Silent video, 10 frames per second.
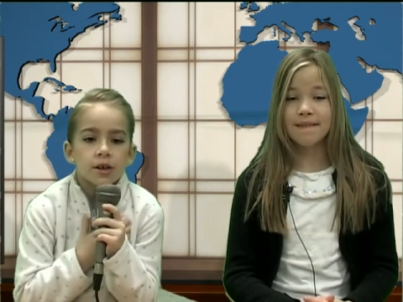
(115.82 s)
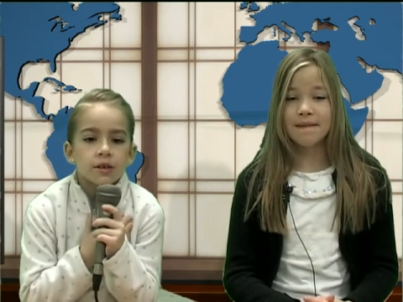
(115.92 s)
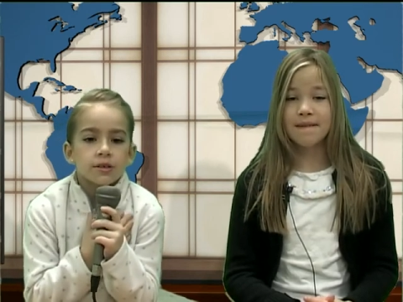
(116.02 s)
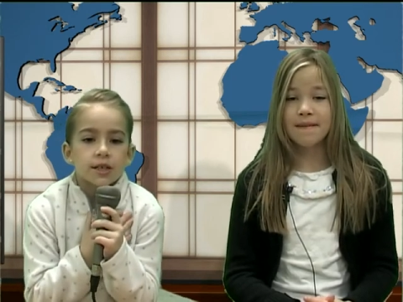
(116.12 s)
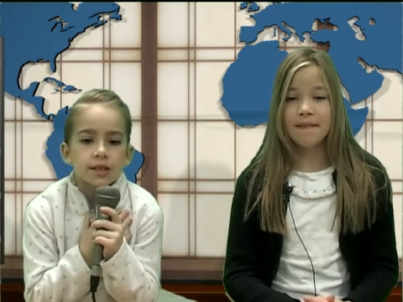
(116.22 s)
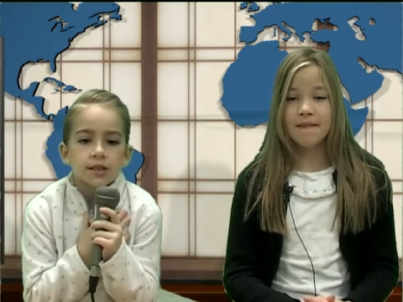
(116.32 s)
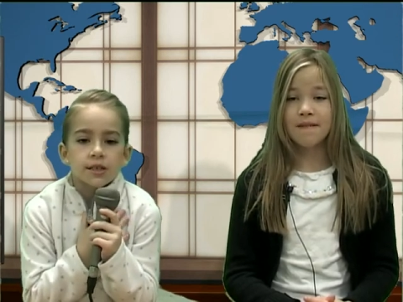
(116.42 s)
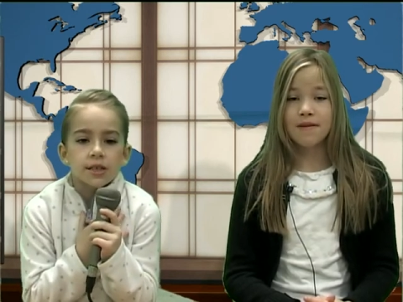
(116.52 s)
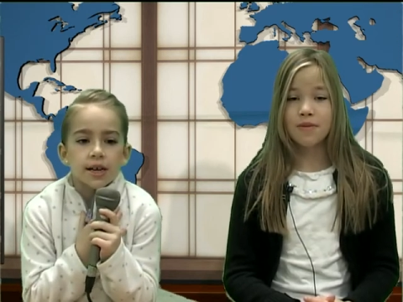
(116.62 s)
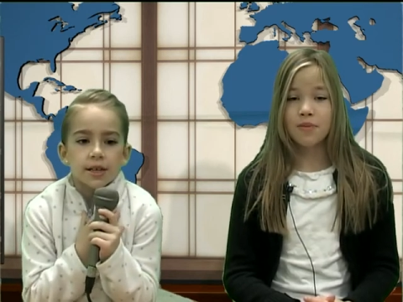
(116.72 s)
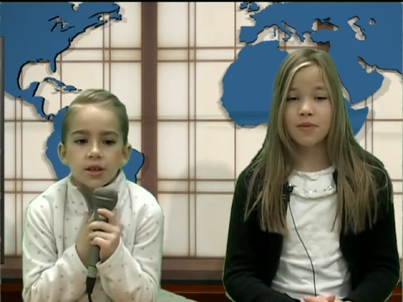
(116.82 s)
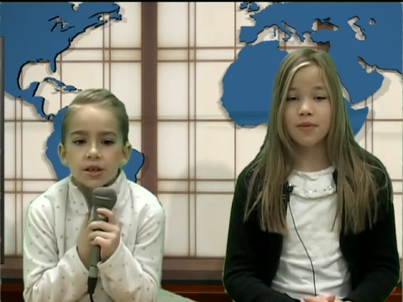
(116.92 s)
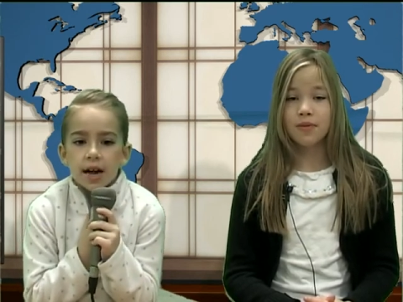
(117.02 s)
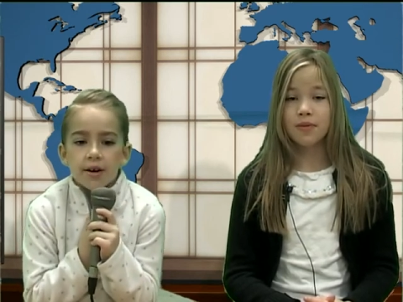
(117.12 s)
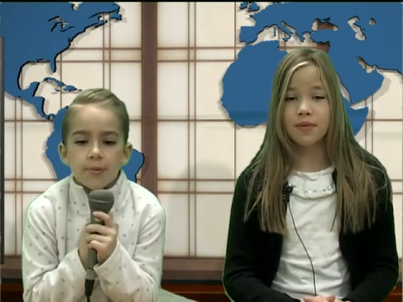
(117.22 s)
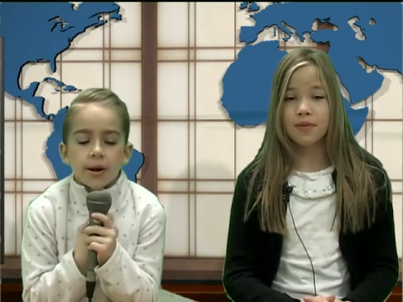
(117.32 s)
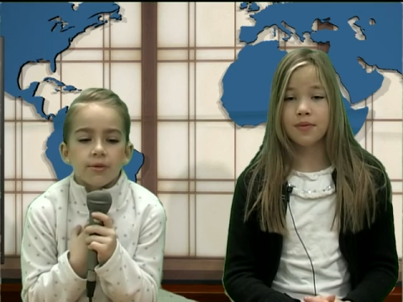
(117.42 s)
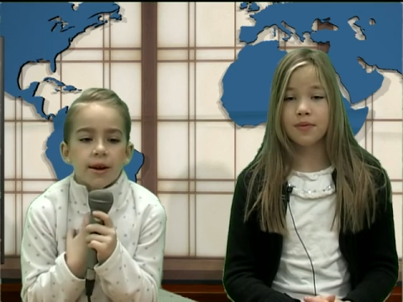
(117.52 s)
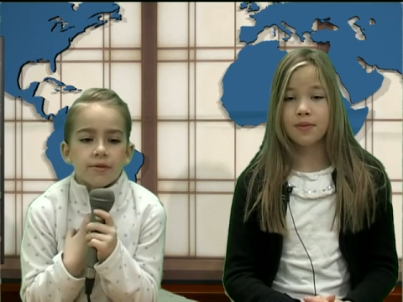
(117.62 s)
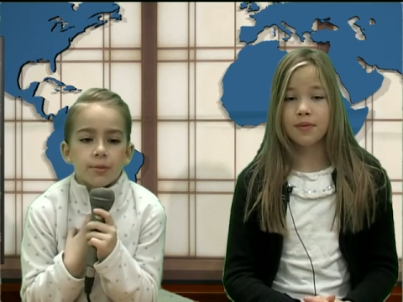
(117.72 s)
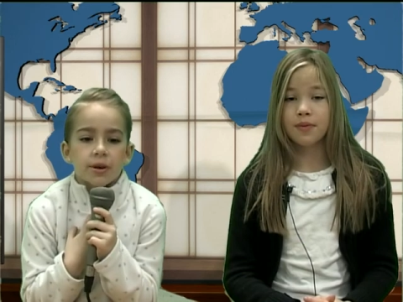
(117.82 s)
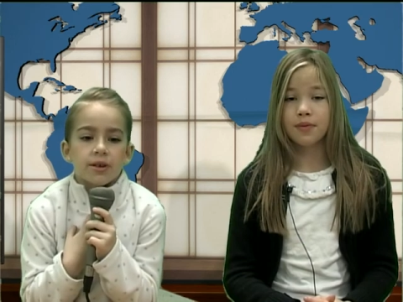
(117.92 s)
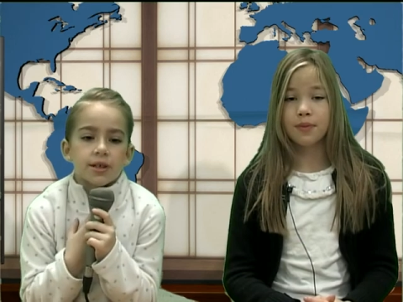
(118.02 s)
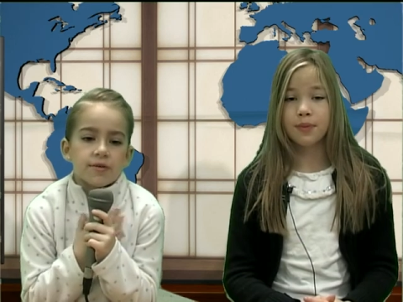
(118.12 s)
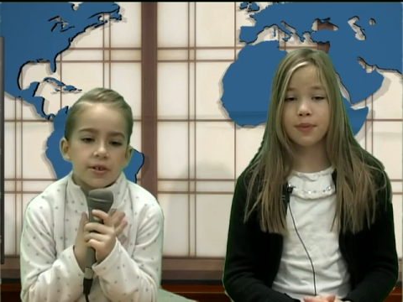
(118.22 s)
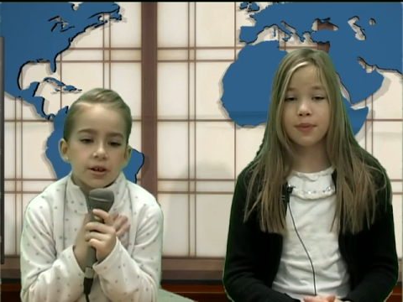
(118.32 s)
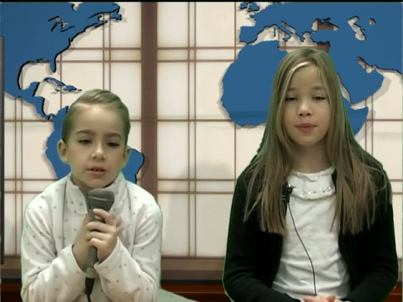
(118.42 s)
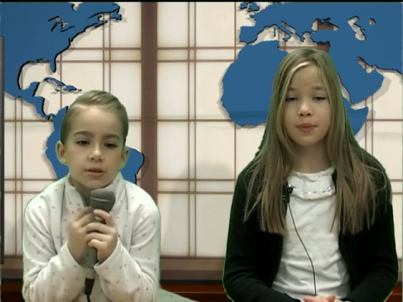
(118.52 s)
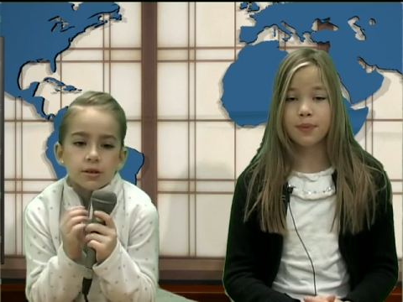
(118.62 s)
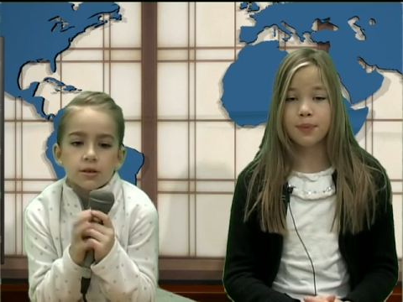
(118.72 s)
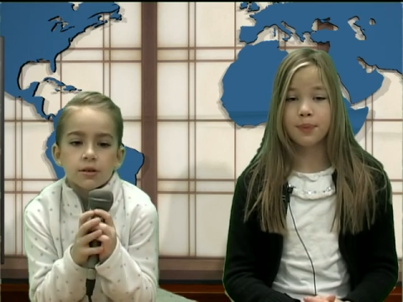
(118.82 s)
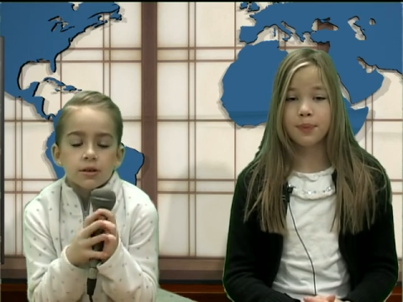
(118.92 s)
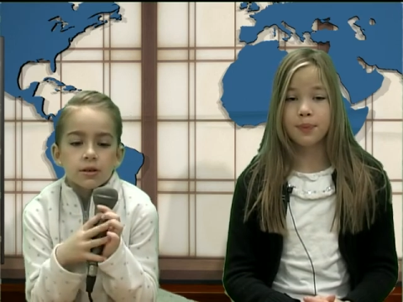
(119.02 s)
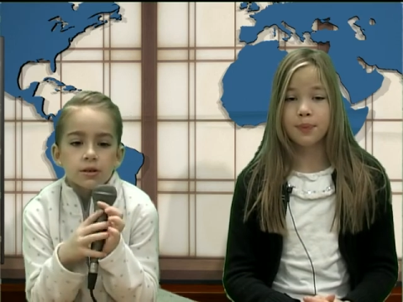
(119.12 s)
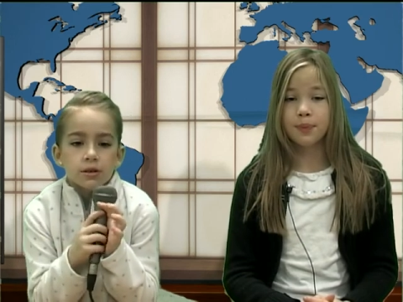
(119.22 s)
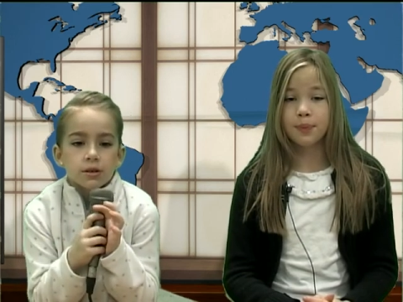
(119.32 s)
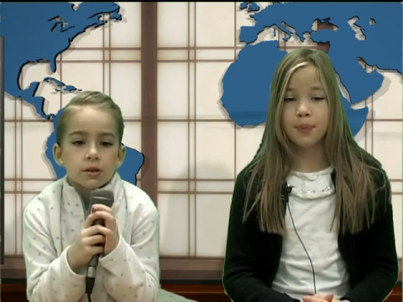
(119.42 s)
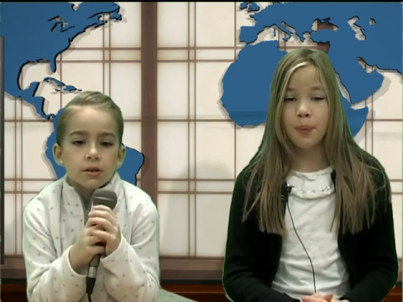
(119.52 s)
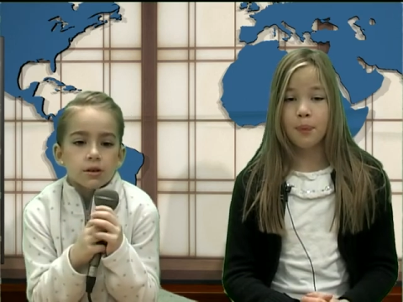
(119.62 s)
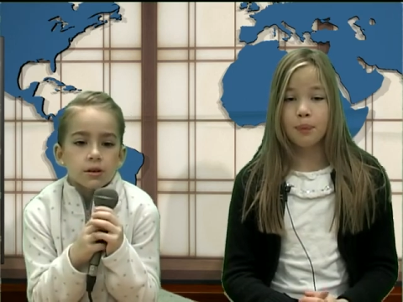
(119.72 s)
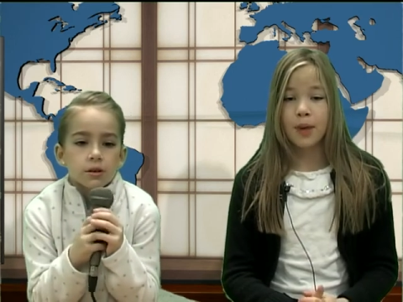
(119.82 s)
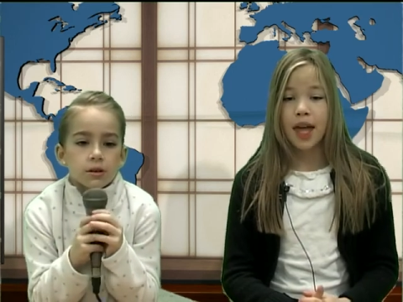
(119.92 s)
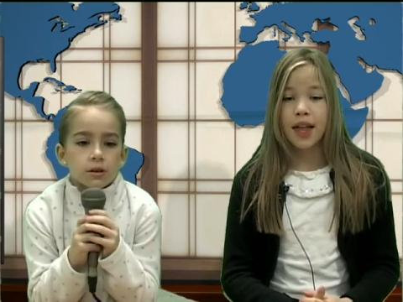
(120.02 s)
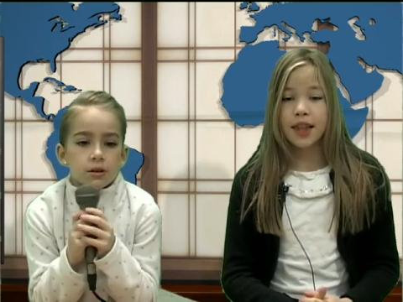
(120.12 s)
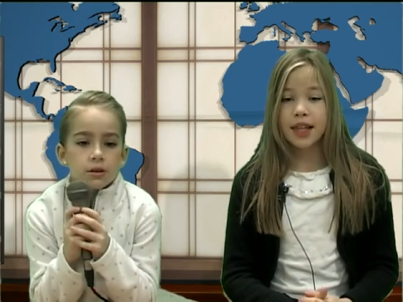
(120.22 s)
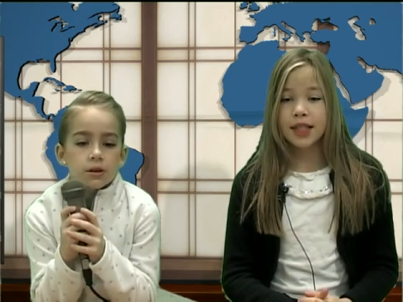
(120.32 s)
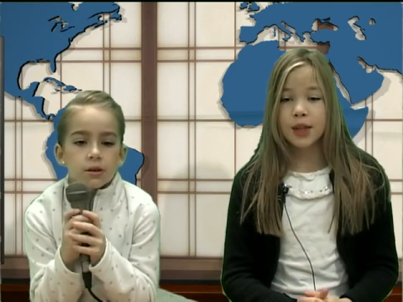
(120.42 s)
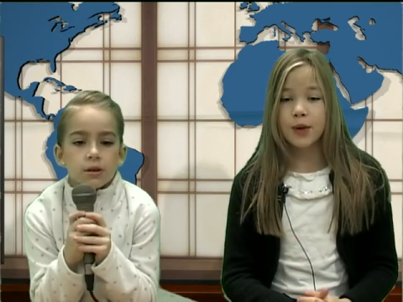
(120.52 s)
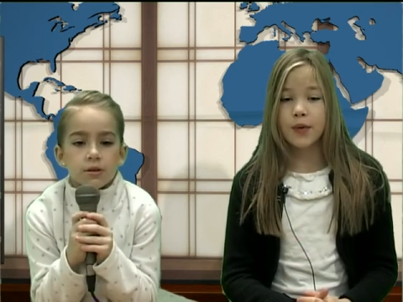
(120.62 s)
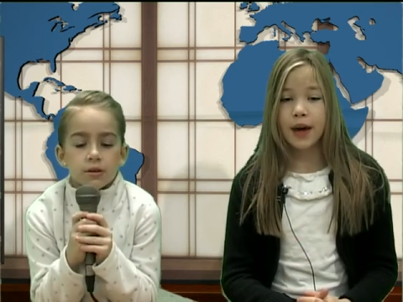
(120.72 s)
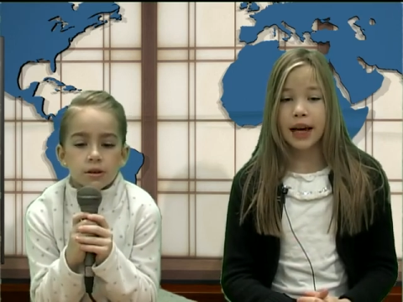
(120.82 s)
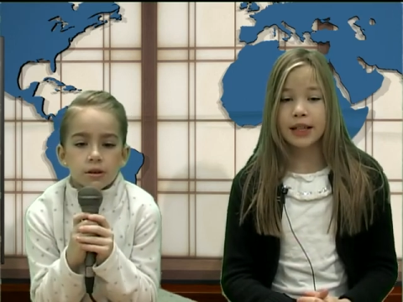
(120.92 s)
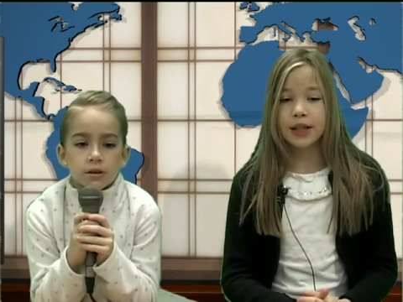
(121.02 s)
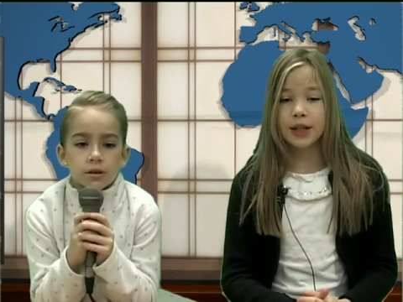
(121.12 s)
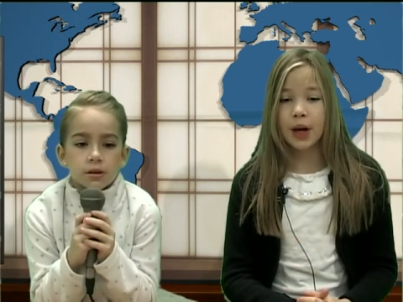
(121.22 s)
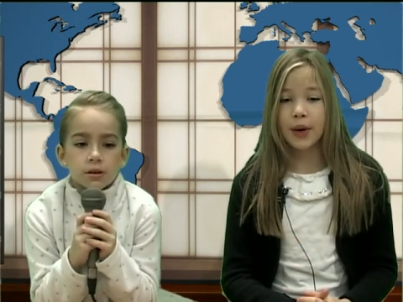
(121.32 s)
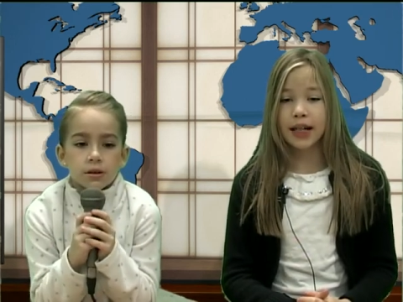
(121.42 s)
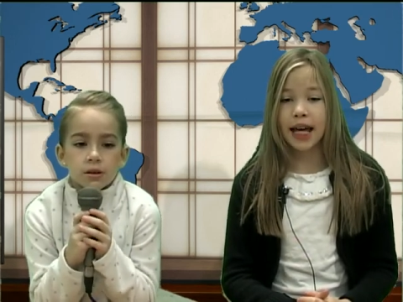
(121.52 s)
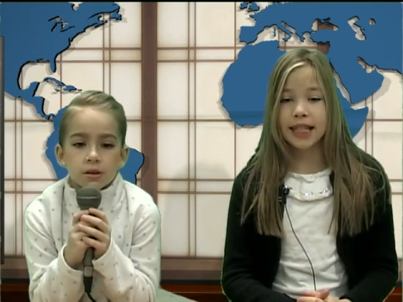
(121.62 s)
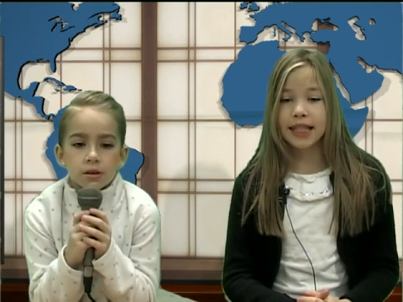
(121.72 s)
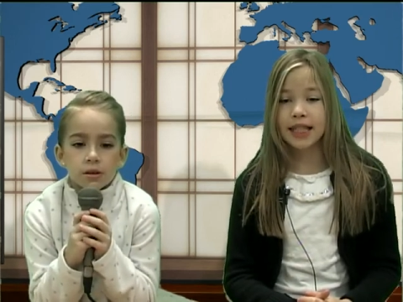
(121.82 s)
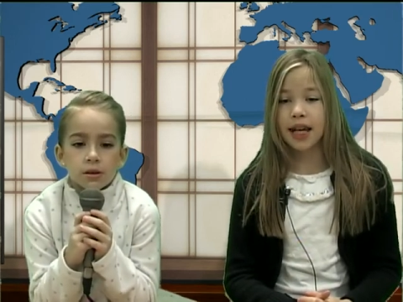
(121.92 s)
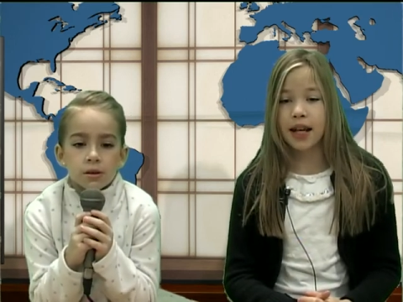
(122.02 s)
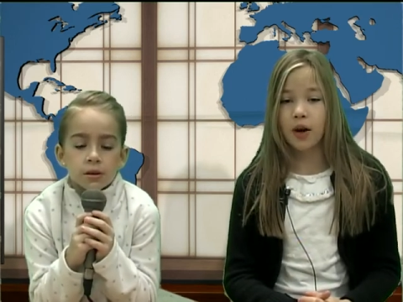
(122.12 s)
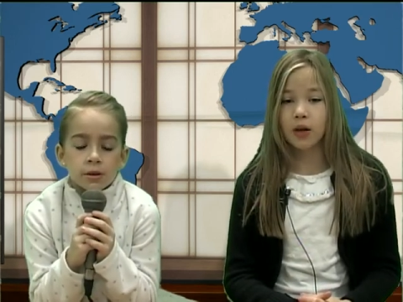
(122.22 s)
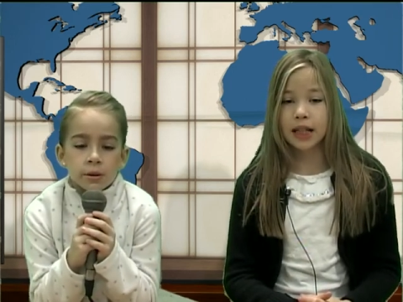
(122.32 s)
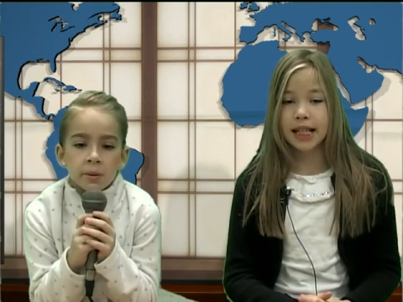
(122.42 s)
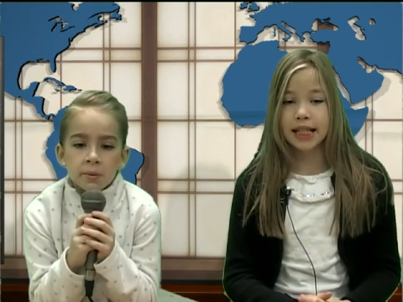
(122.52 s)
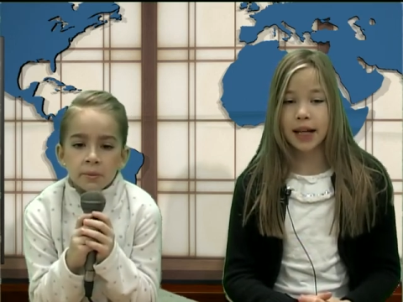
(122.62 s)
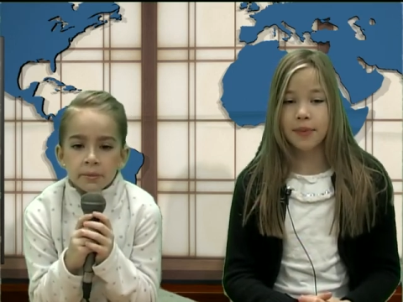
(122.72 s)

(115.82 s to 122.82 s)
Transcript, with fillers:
Speaker 1: This lake could have been around for millions of years.
Speaker 2: These new facts go against the, an old idea.